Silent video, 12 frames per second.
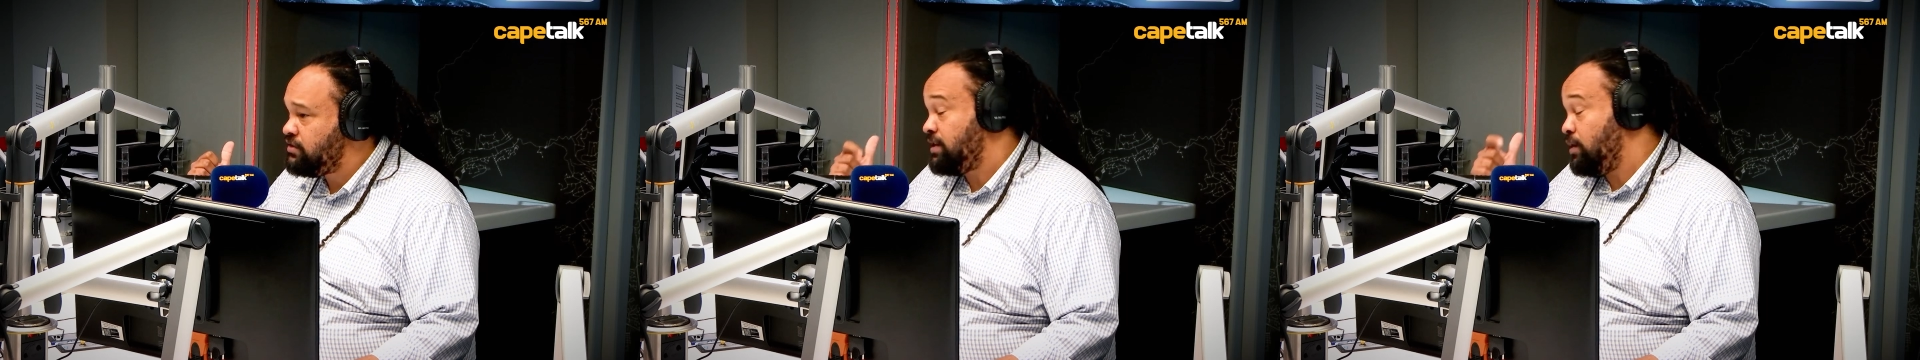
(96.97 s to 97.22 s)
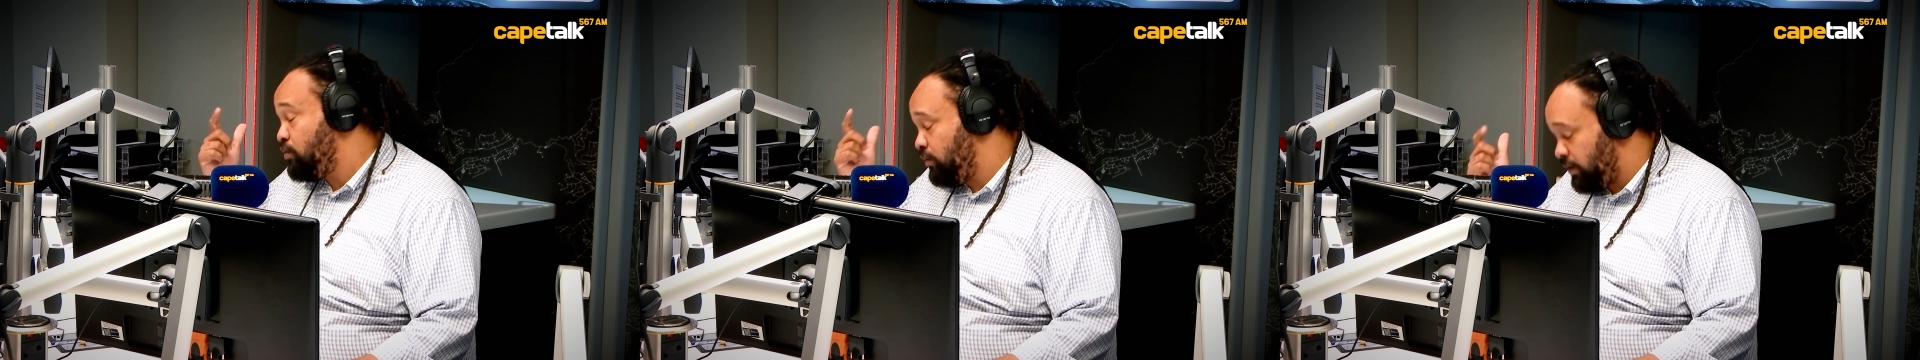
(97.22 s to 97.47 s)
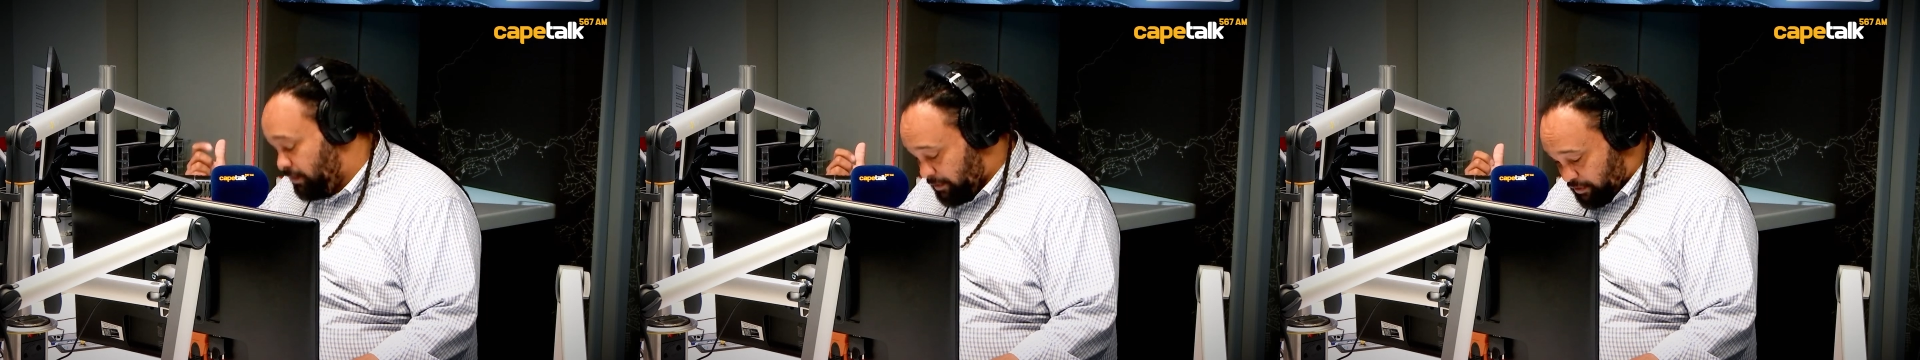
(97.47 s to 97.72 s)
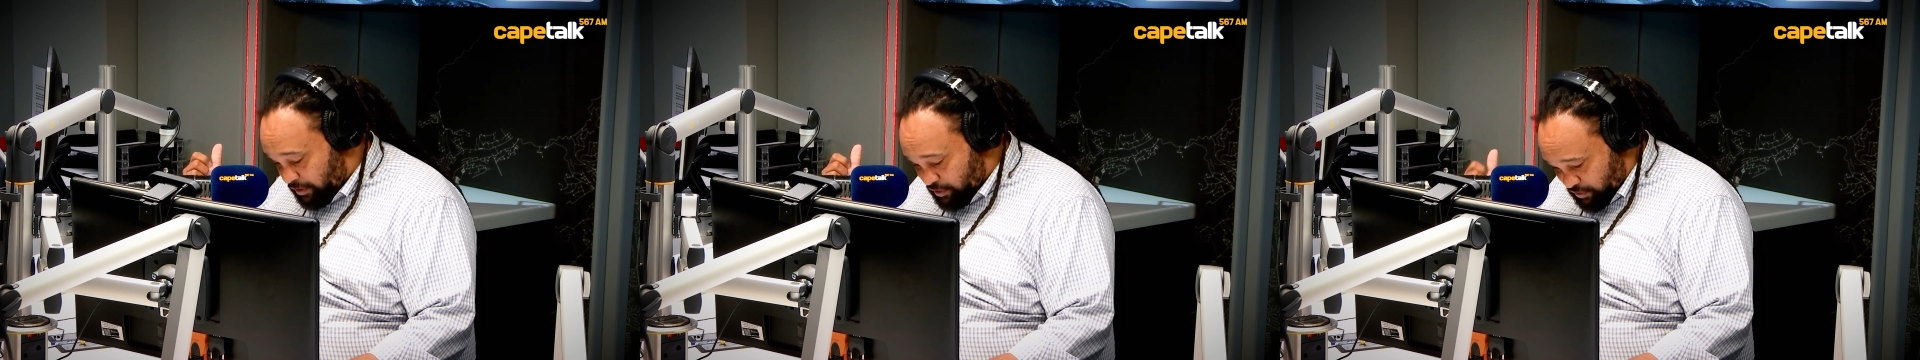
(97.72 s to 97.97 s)
so-called
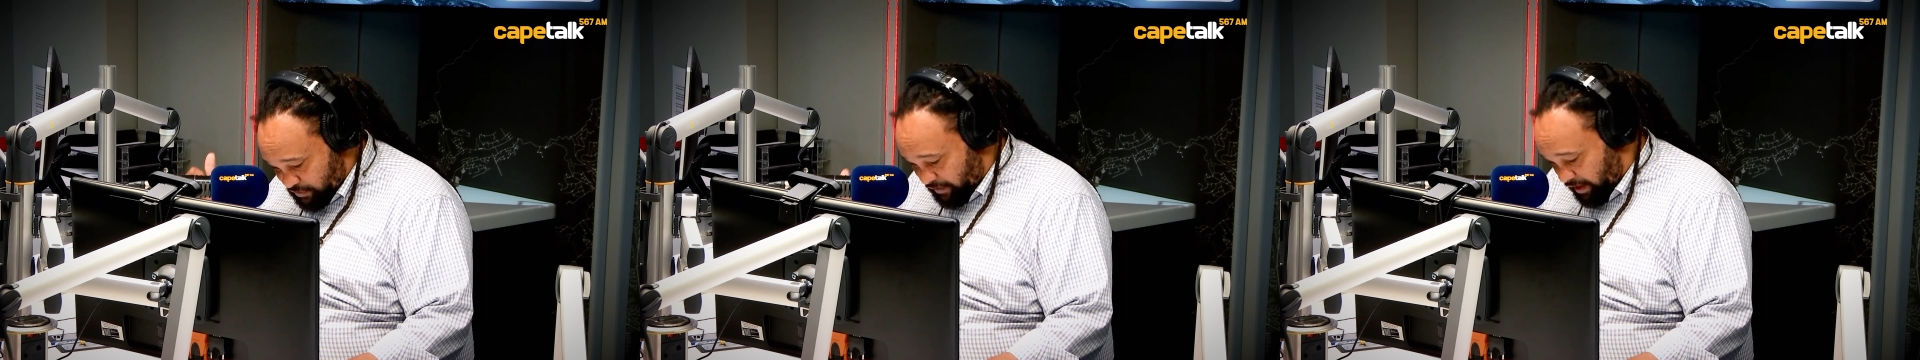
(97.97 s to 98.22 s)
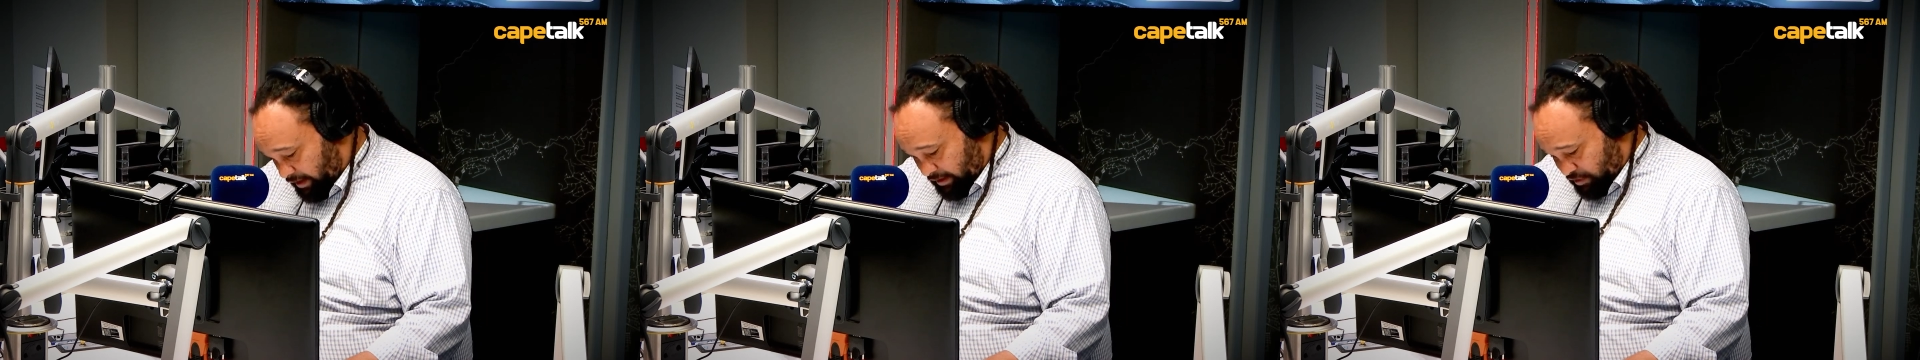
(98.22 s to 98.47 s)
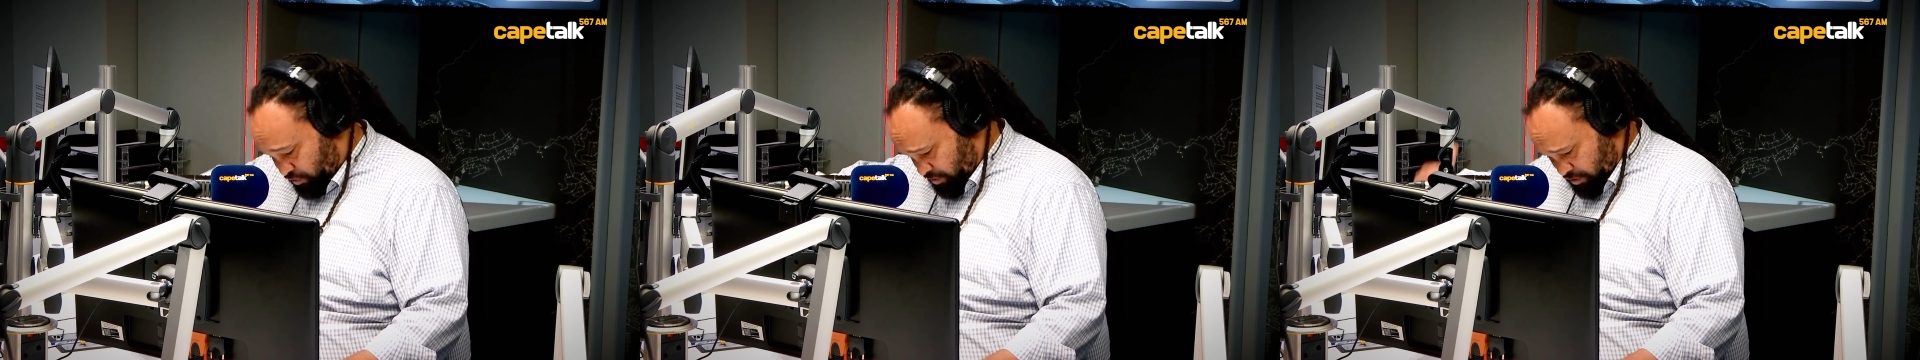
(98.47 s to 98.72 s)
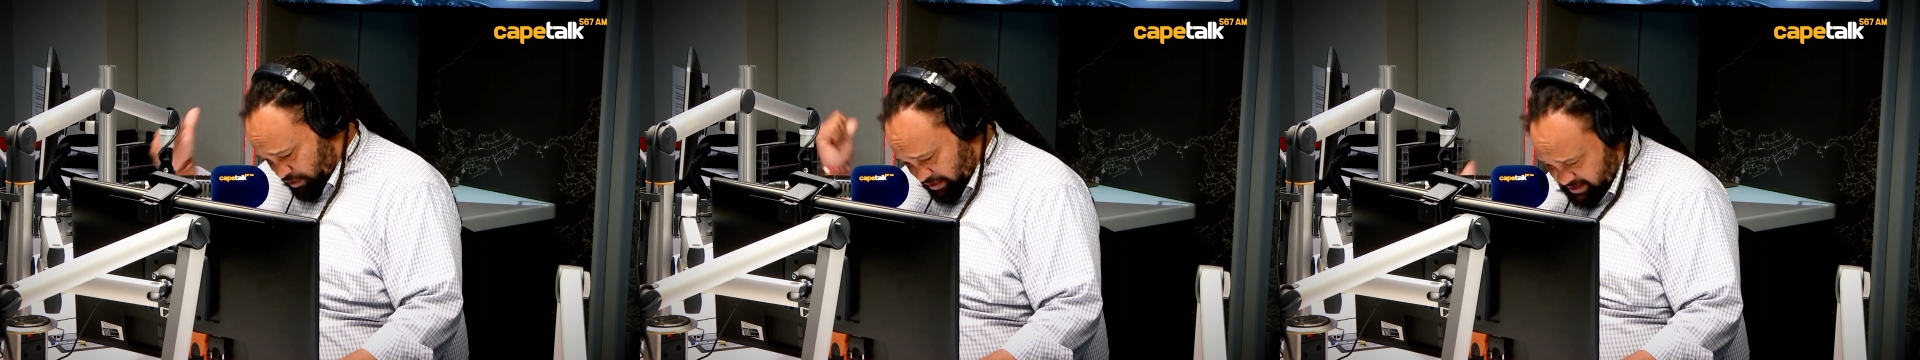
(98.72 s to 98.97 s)
immigration violations?
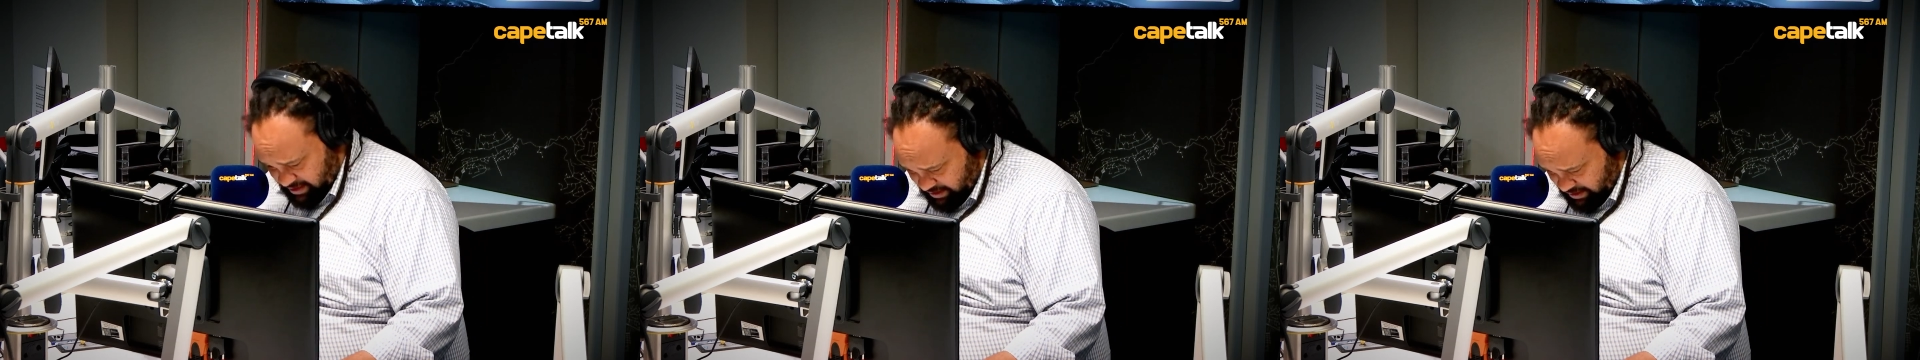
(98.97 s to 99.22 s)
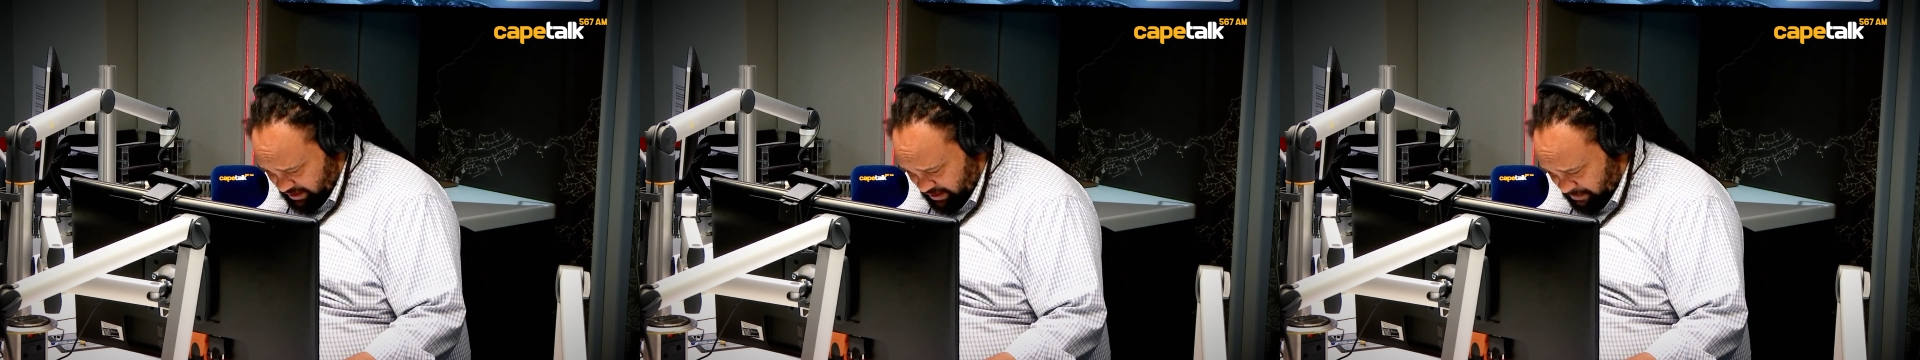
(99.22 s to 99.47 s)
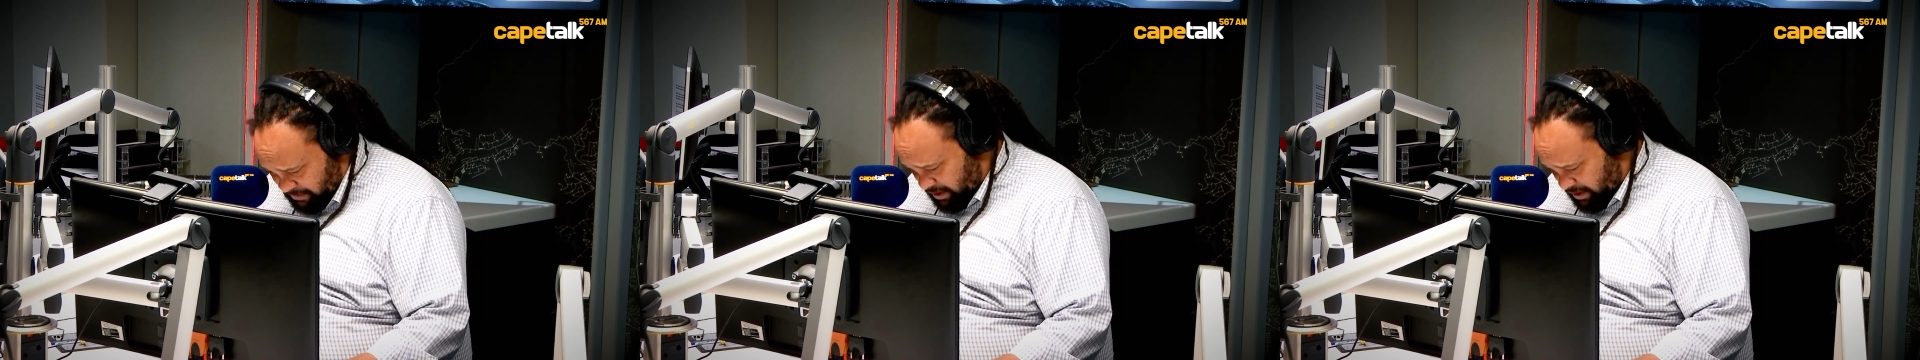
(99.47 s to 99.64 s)
Aren't they sending them